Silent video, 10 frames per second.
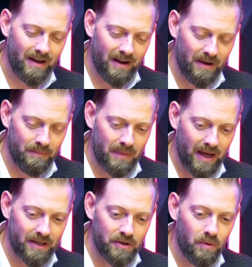
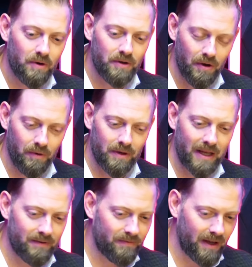And you are known
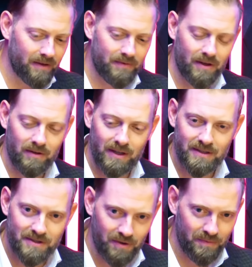in Fayetteville,
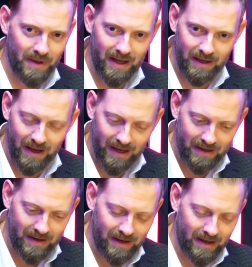in Stone Bay,
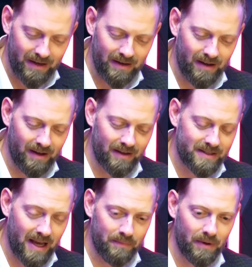in
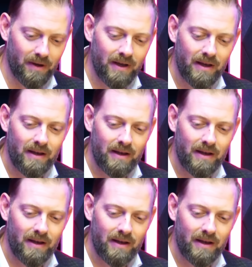Tampa,